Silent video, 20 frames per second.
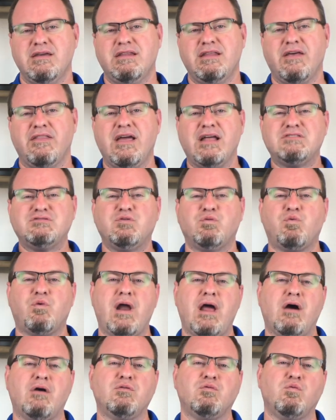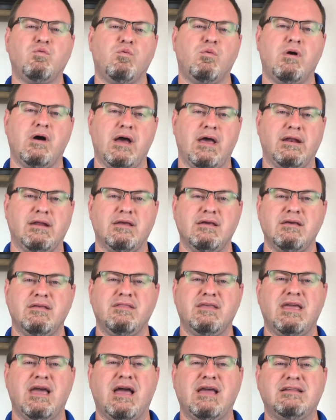Now that's round one.
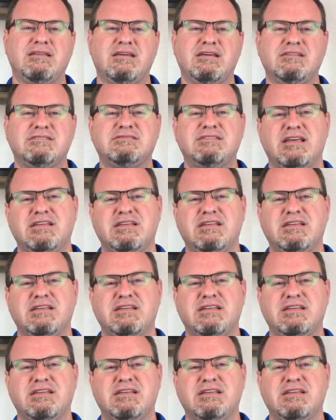The idea is